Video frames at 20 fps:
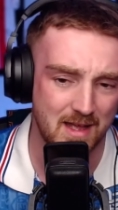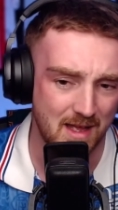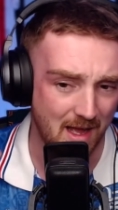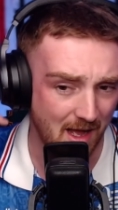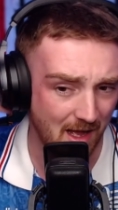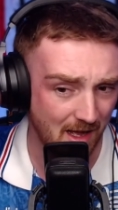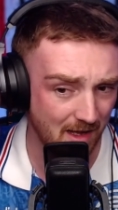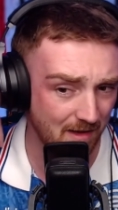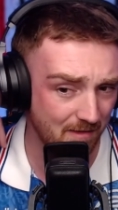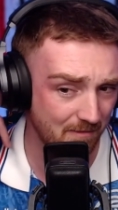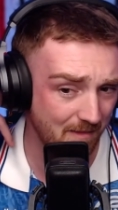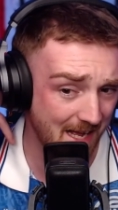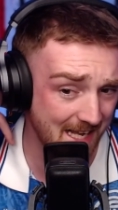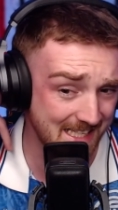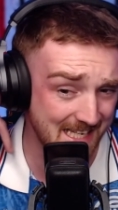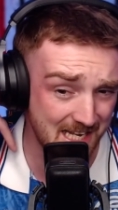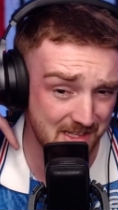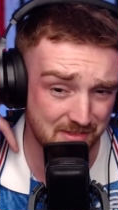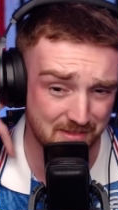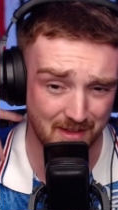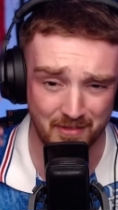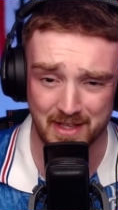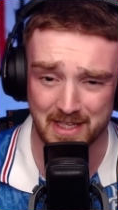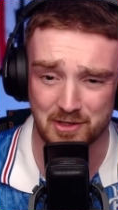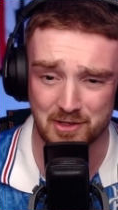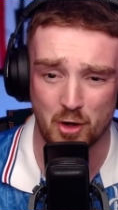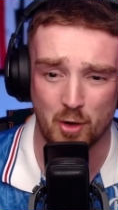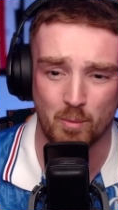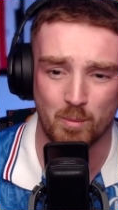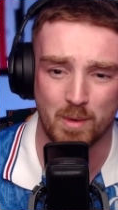Um, I guess I think
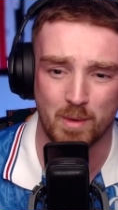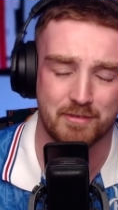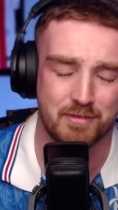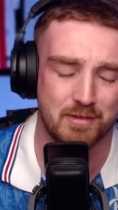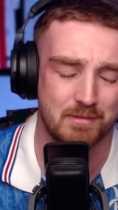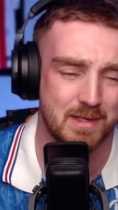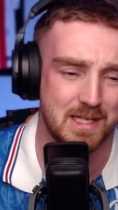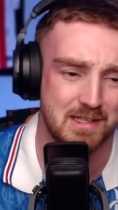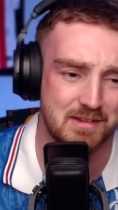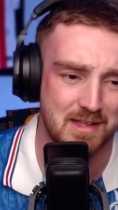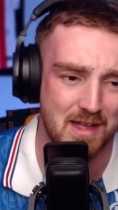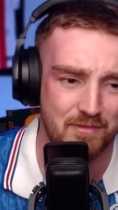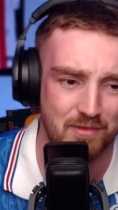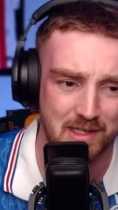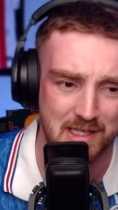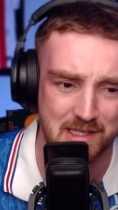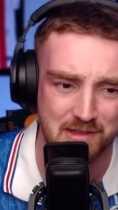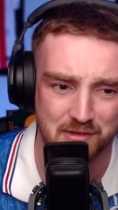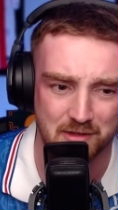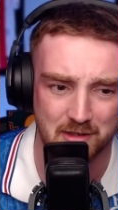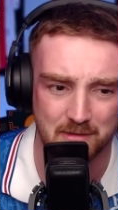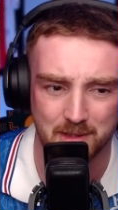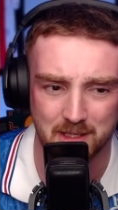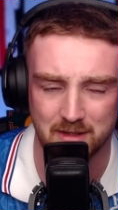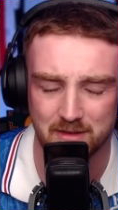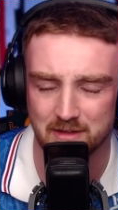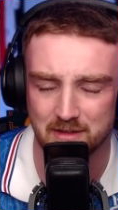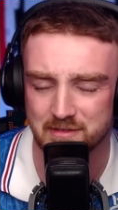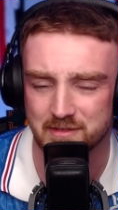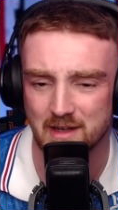Conway for me definitely is going to be
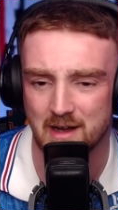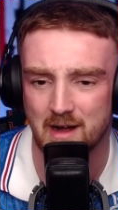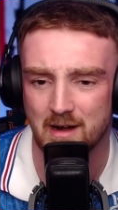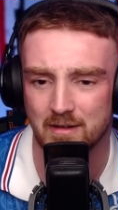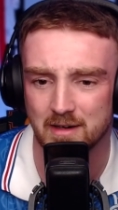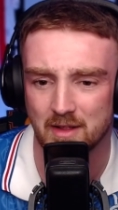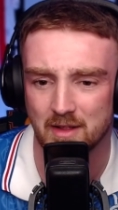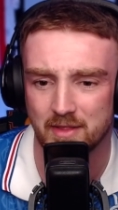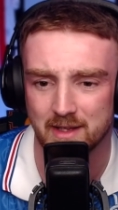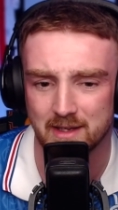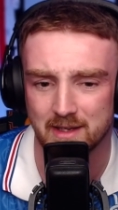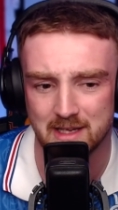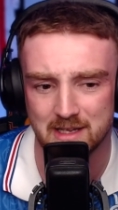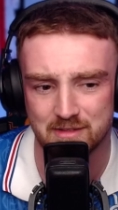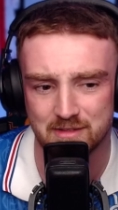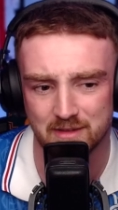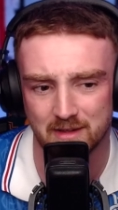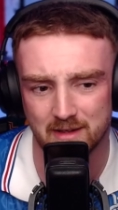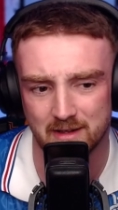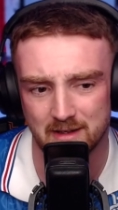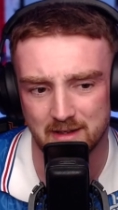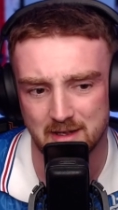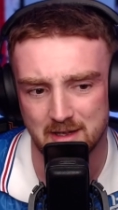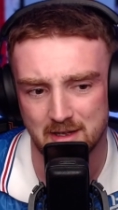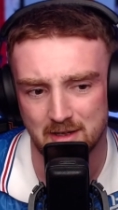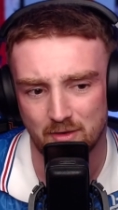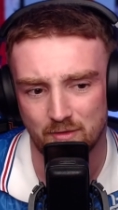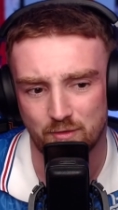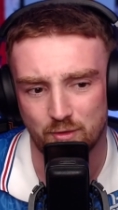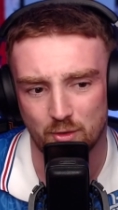the starter, and I think he's a
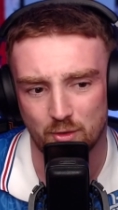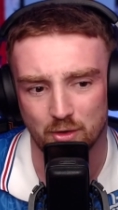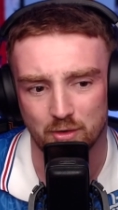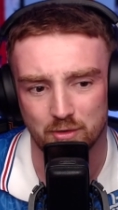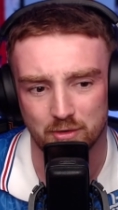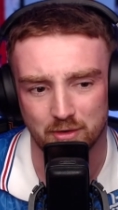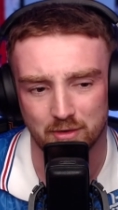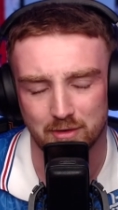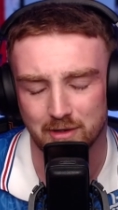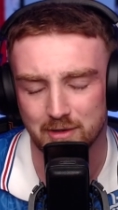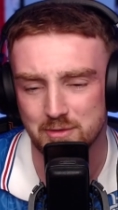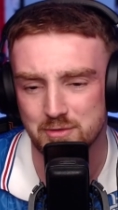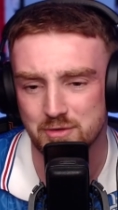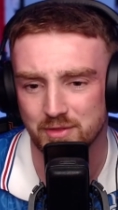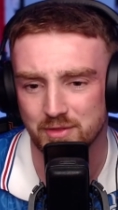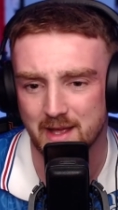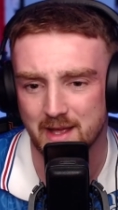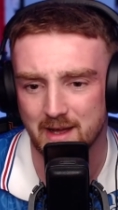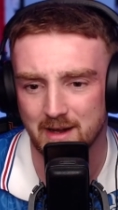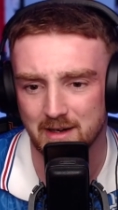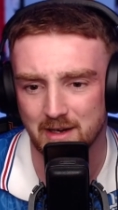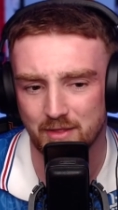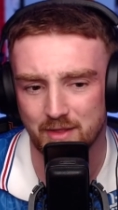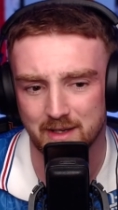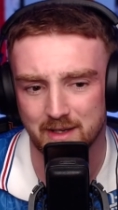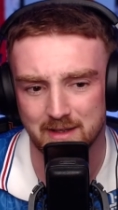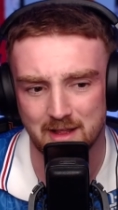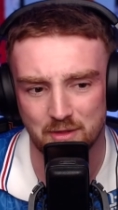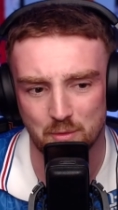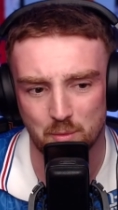foregone conclusion there. And I think
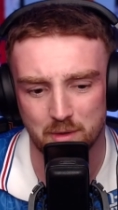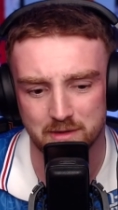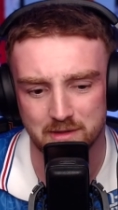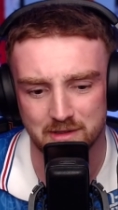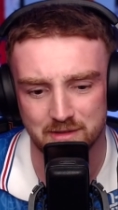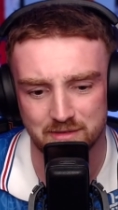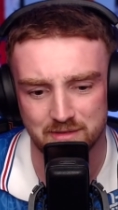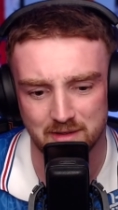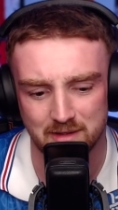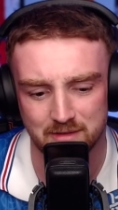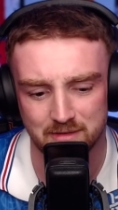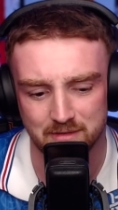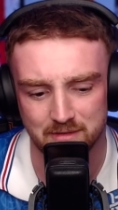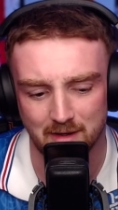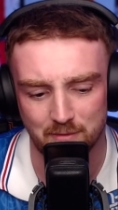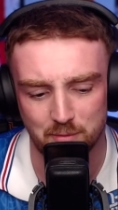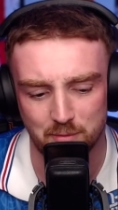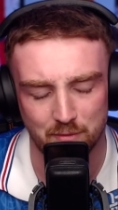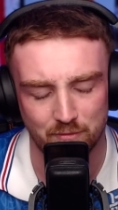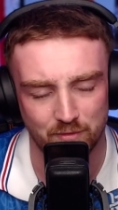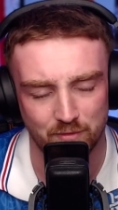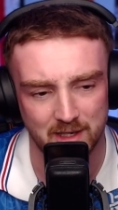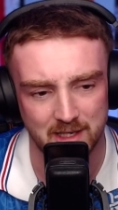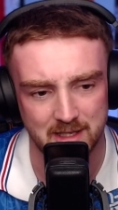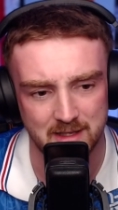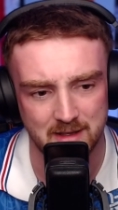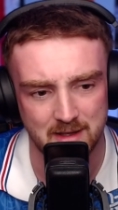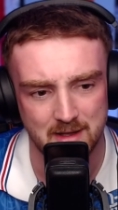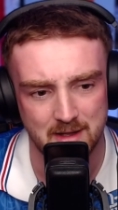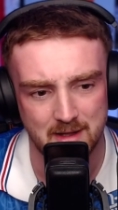the other one is is a tough one
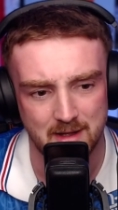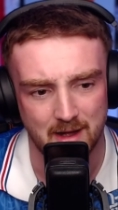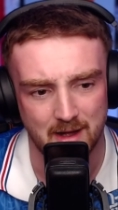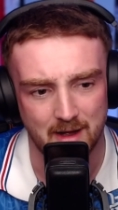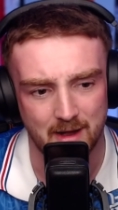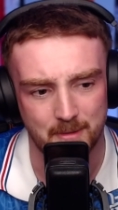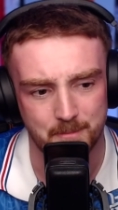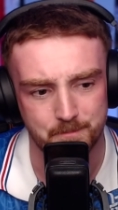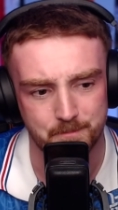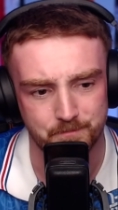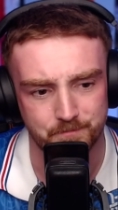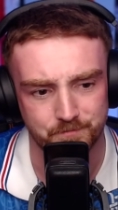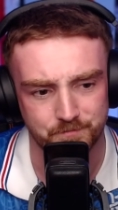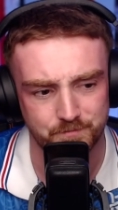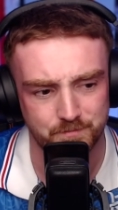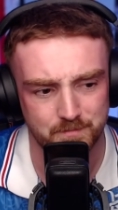really. Um,